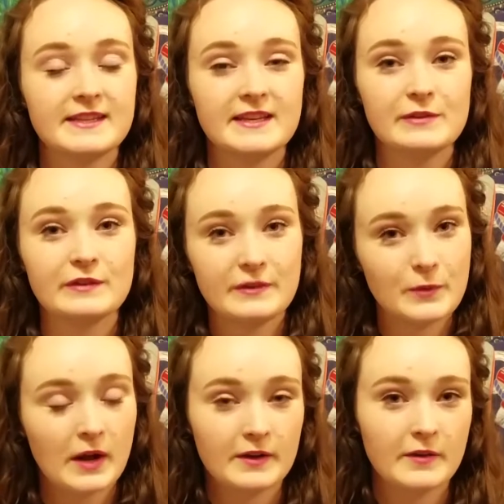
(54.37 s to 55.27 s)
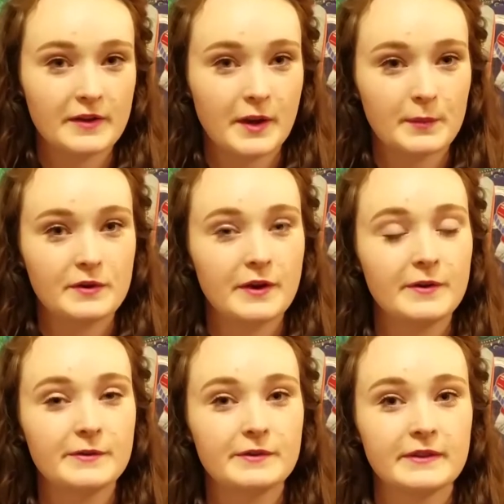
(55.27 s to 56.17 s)
get used to water going up your
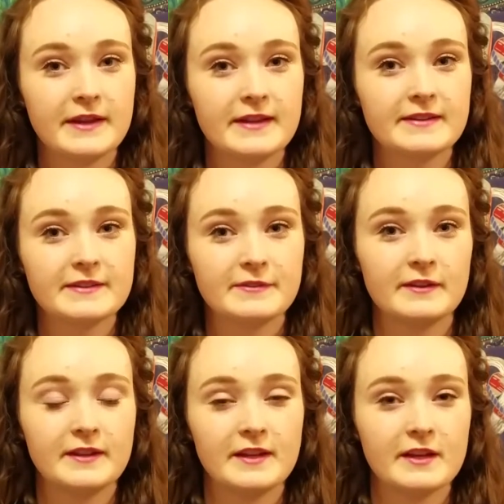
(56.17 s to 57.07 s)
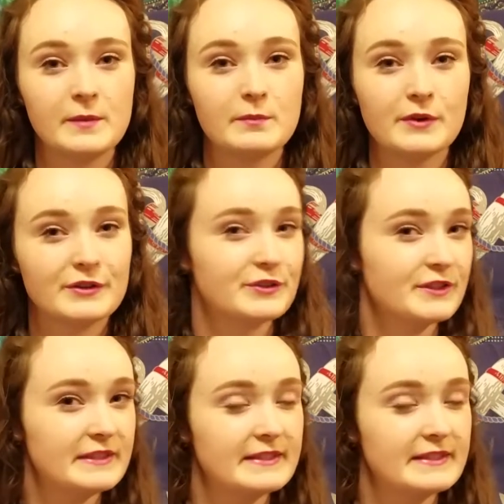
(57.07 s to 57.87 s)
nose, and different like immersion